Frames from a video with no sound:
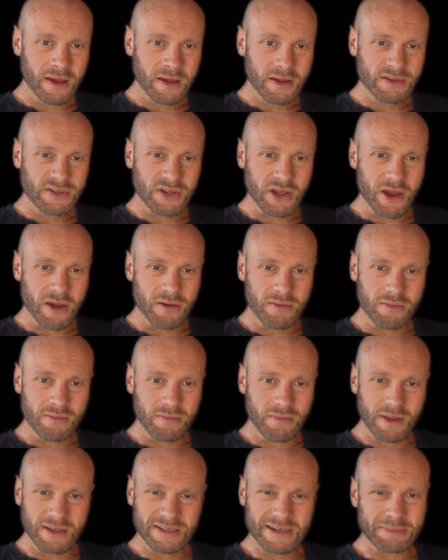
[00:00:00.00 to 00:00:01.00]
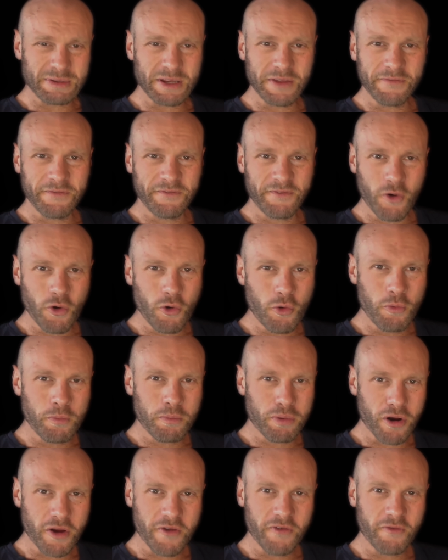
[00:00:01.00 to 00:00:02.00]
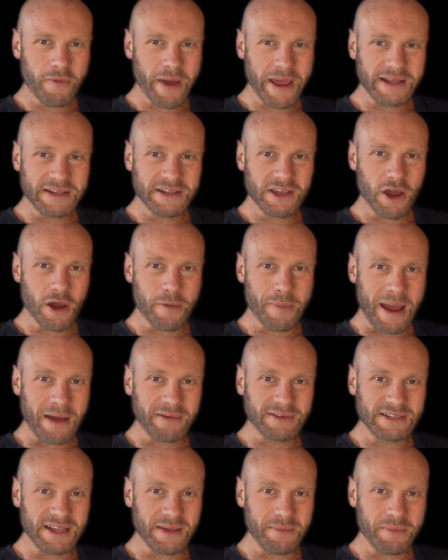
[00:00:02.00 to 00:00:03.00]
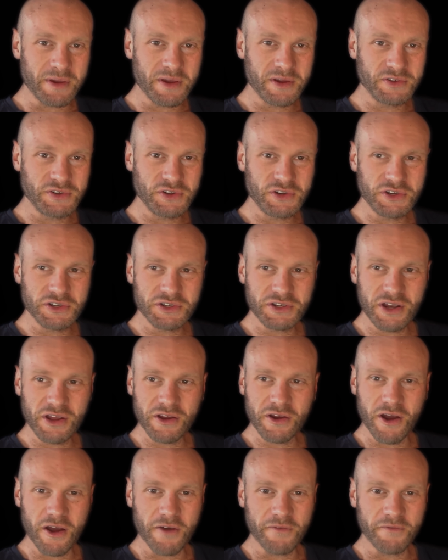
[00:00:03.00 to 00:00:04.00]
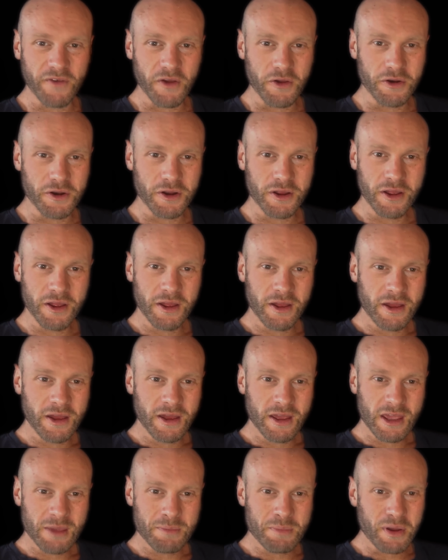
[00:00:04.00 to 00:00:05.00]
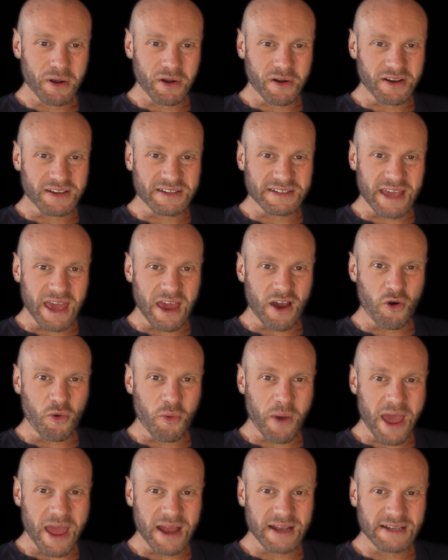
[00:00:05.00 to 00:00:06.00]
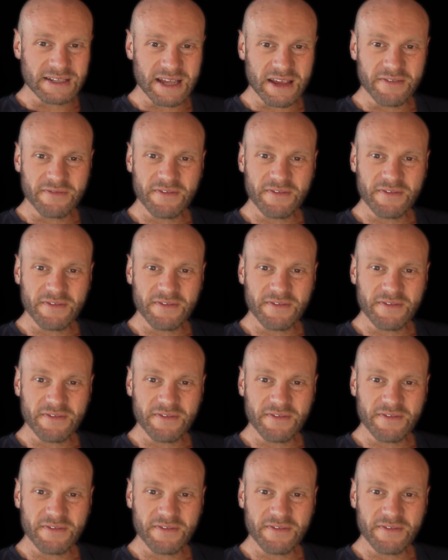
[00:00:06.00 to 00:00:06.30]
So it's an absolutely foolproof way to go about it because you just look at a food, you put it on a scale, weigh it and say,